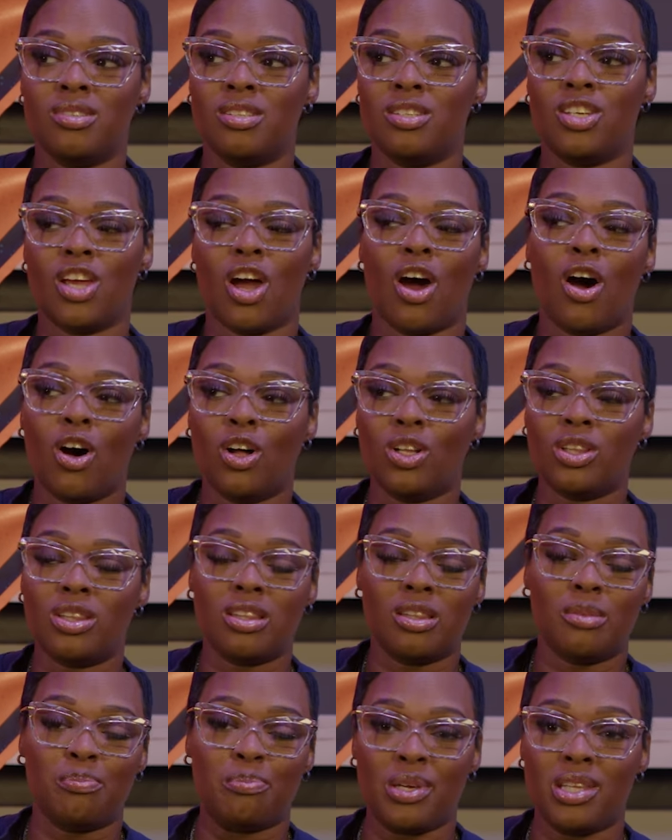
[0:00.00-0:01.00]
y'all
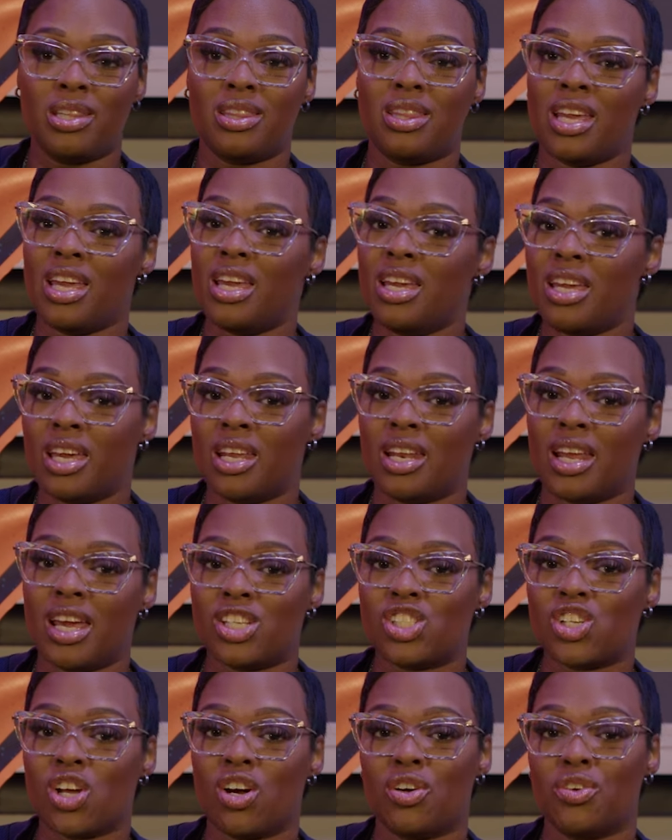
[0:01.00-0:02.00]
be thinking
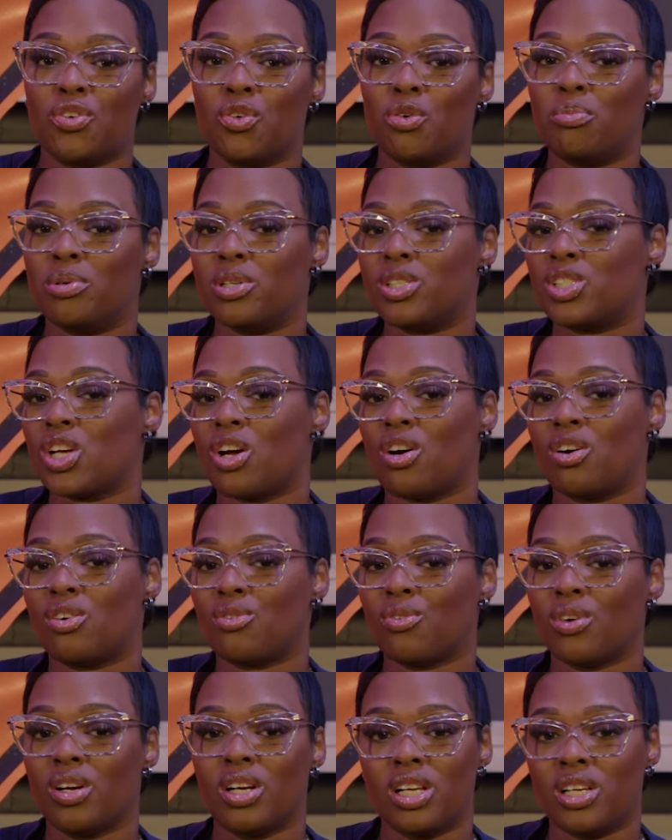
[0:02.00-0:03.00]
that y'all know, but y'all
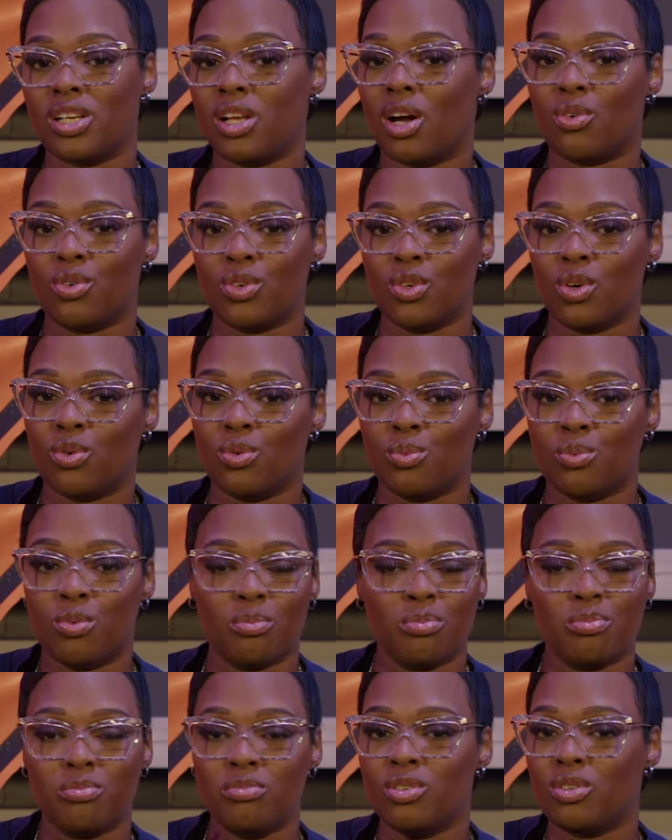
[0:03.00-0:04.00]
really don't know.
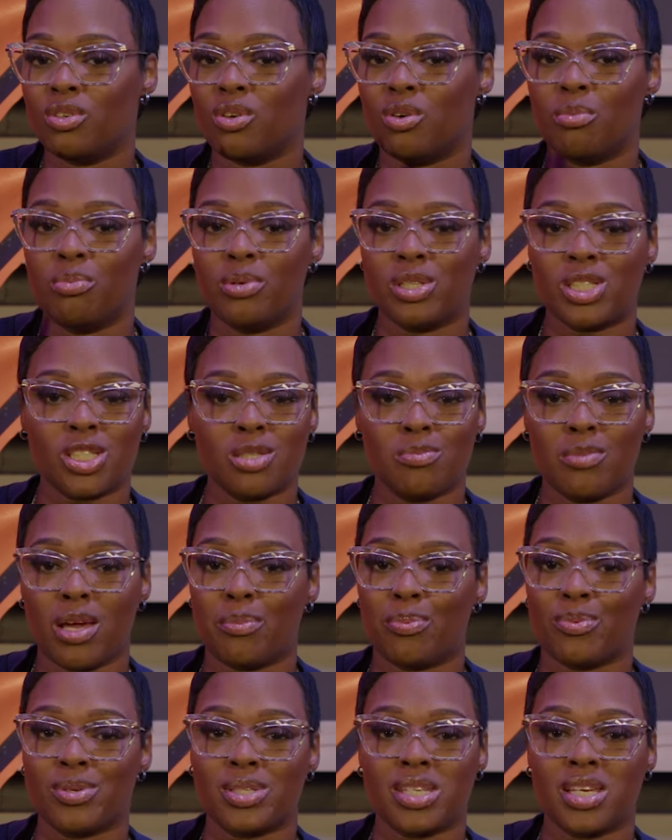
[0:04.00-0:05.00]
You know, bitches
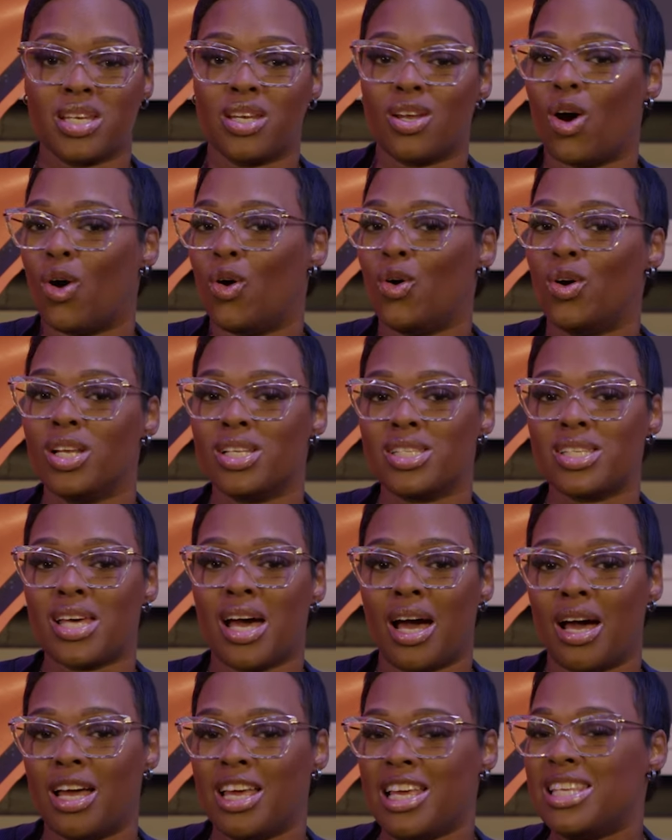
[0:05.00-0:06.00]
make pretend all the
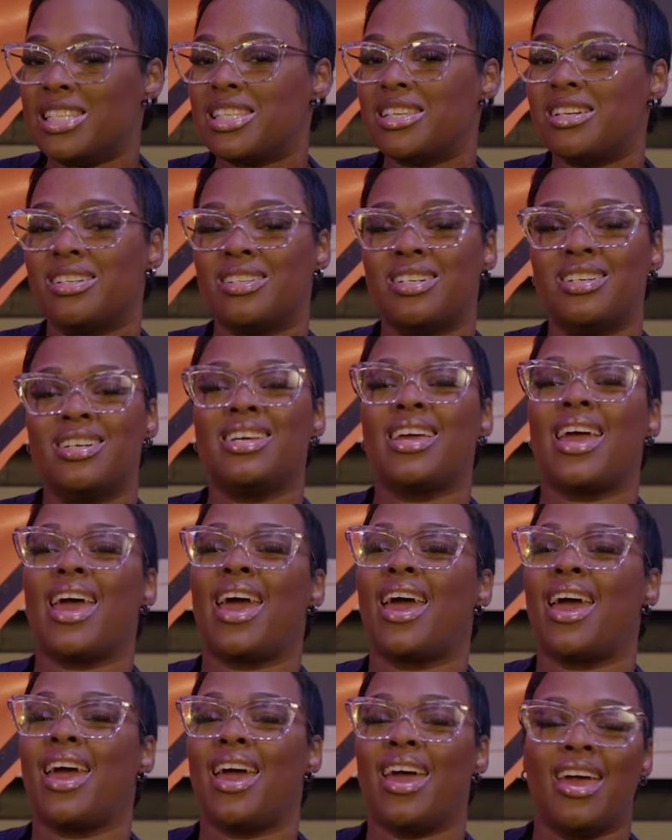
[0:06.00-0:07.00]
time. Is it good?
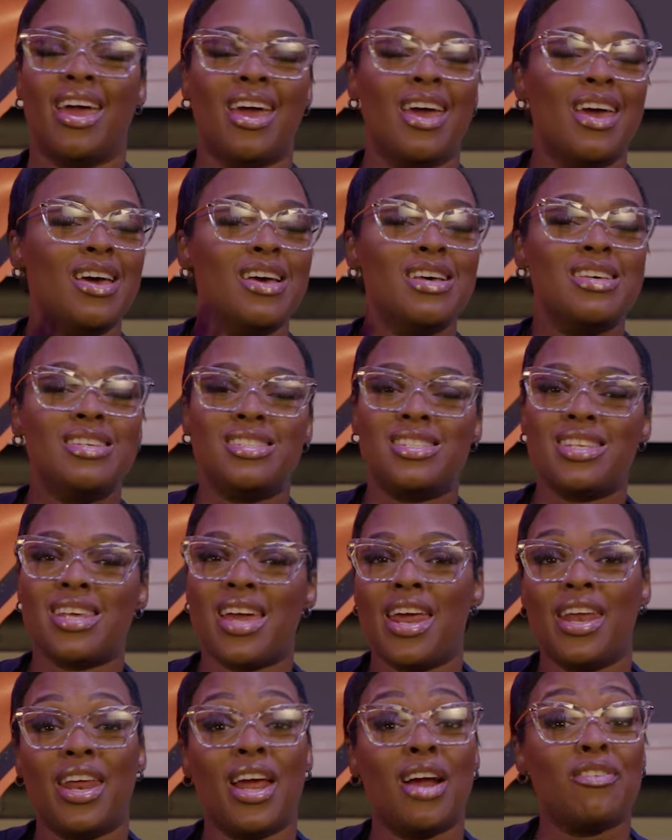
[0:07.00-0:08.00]
Yeah.
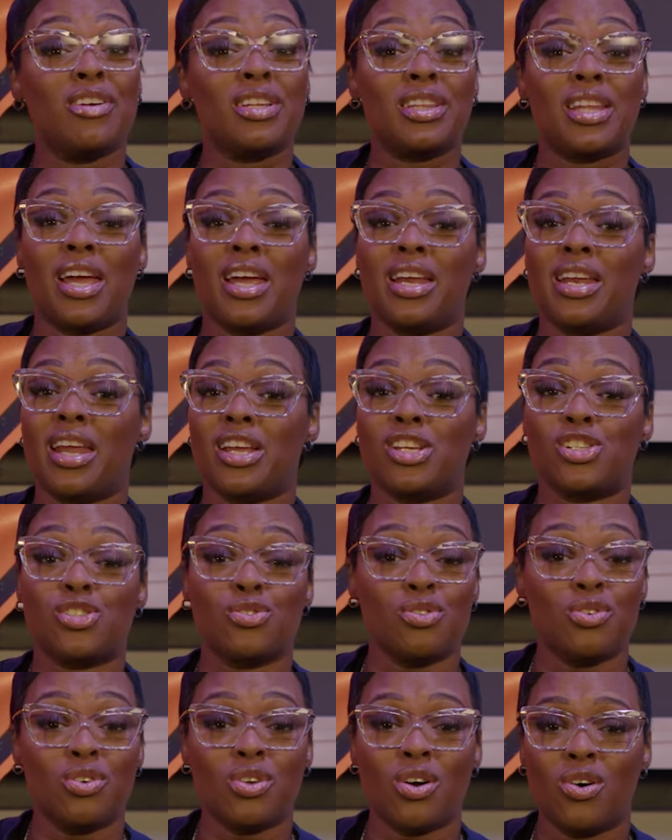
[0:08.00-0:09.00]
Saying everything that
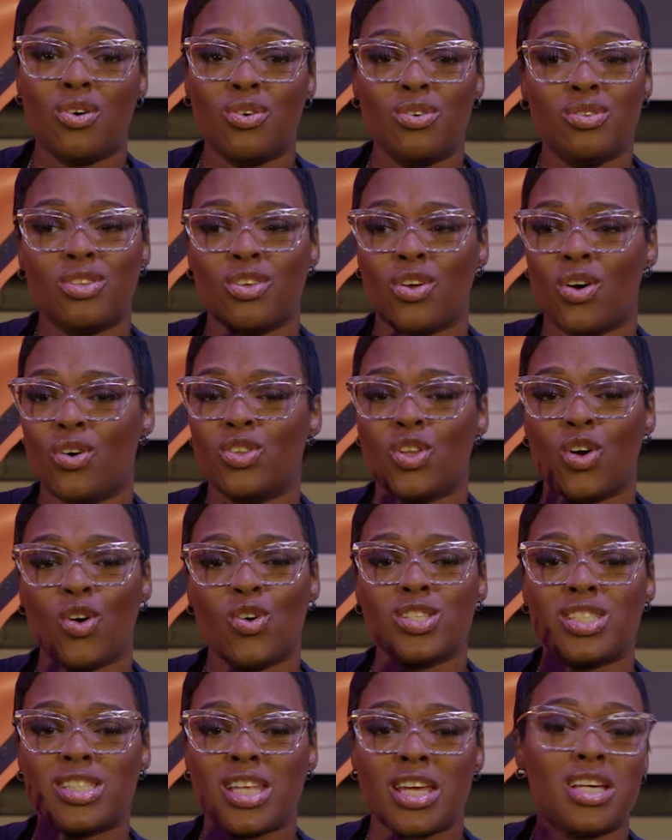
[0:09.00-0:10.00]
you know, all
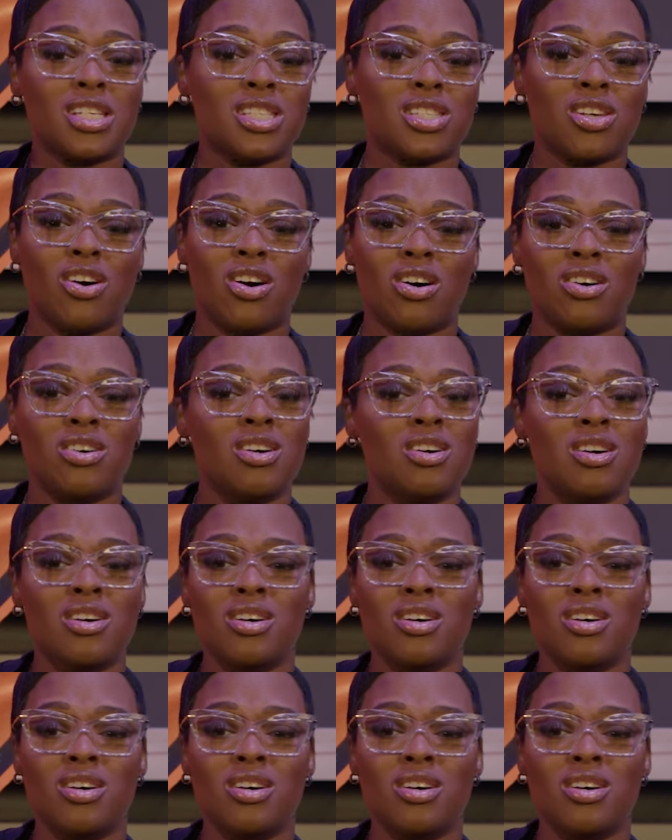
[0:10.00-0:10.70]
those things are,